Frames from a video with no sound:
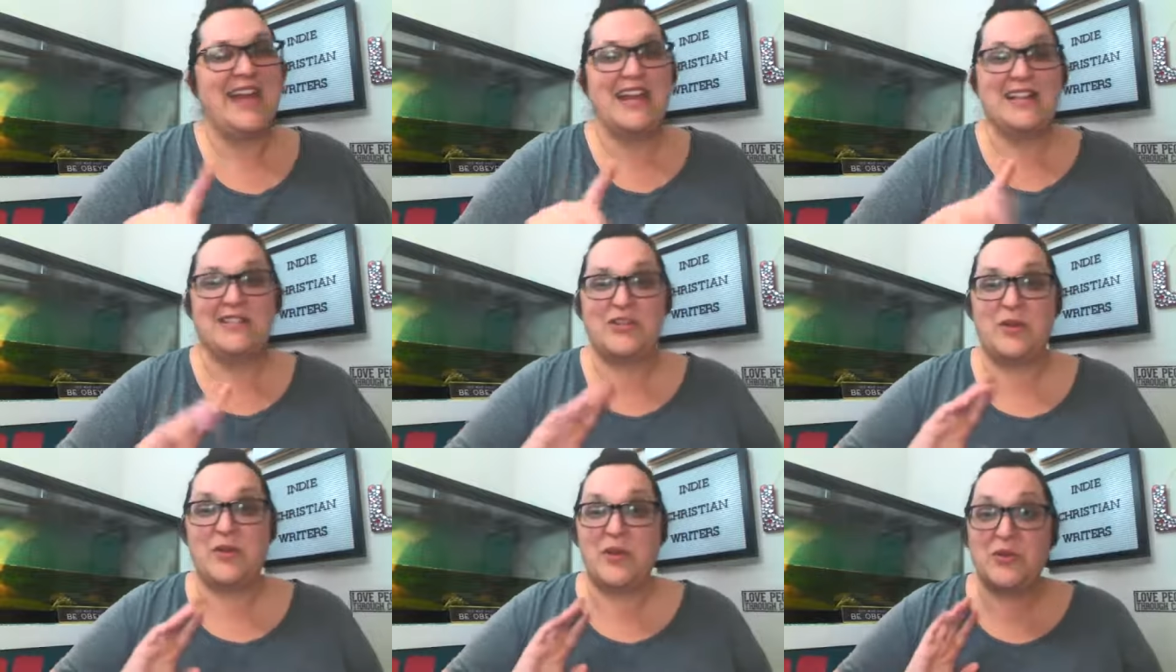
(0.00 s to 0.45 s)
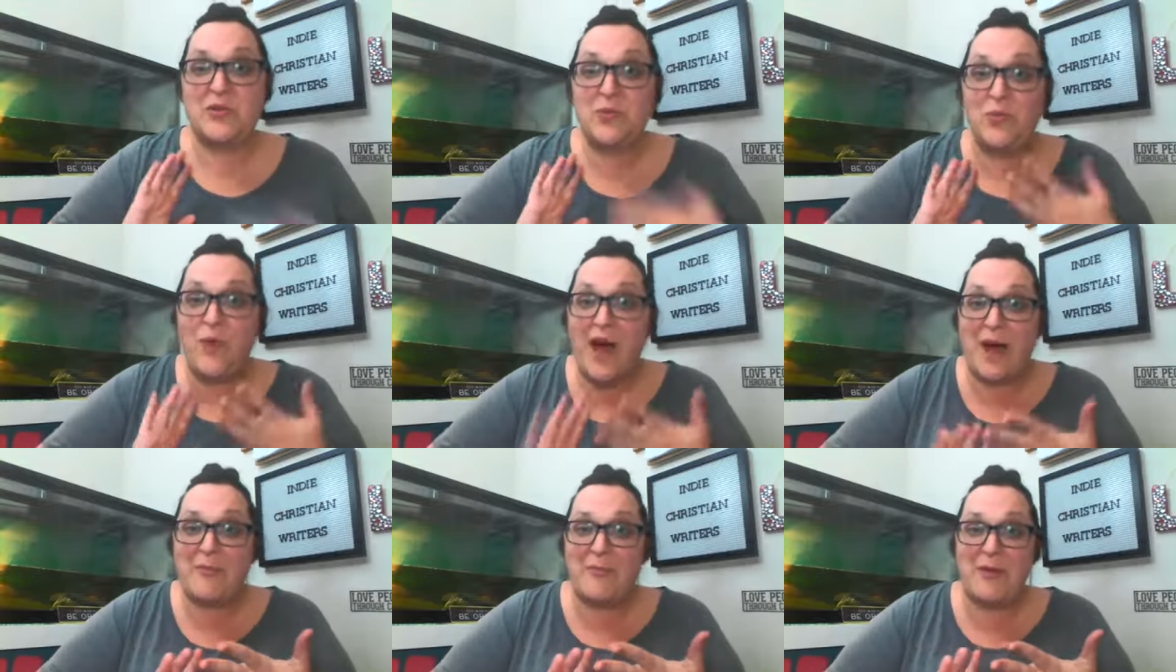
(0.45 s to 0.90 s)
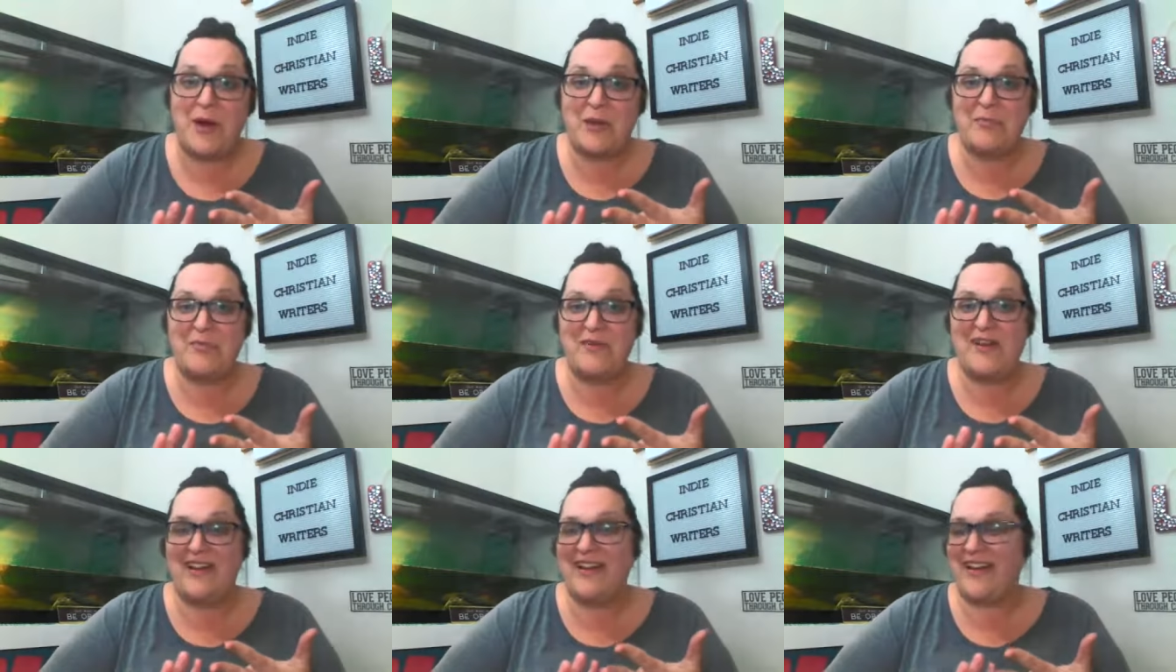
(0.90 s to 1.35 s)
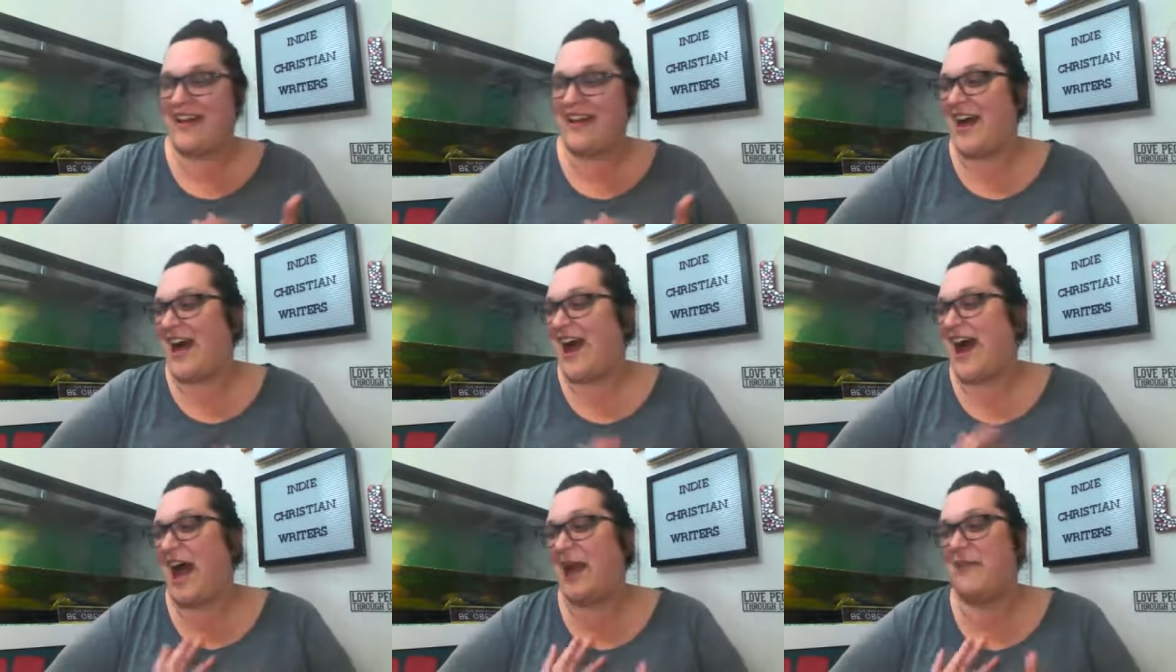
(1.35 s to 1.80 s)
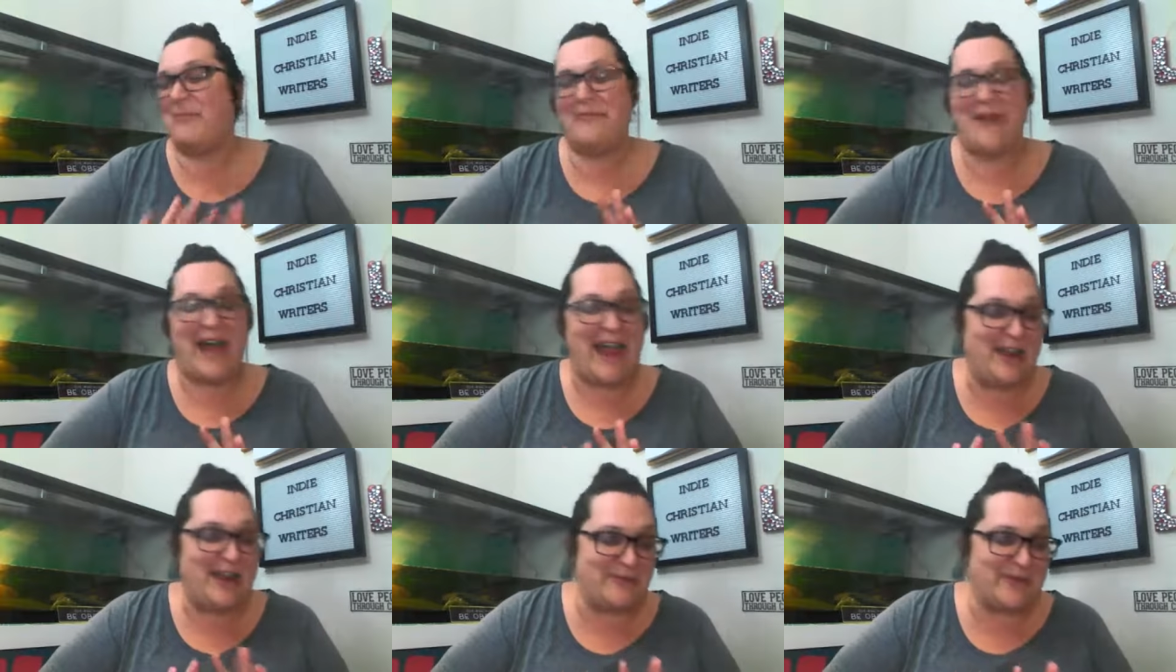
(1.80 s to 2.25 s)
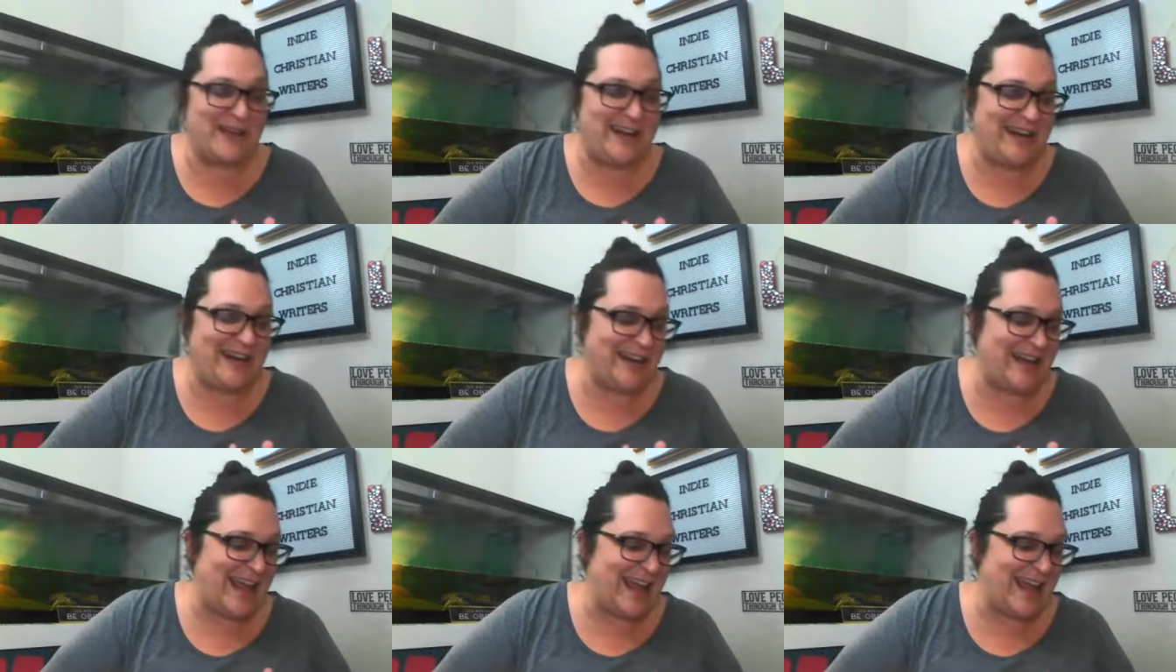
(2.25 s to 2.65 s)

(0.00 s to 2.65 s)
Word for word: So there's one more book I might read,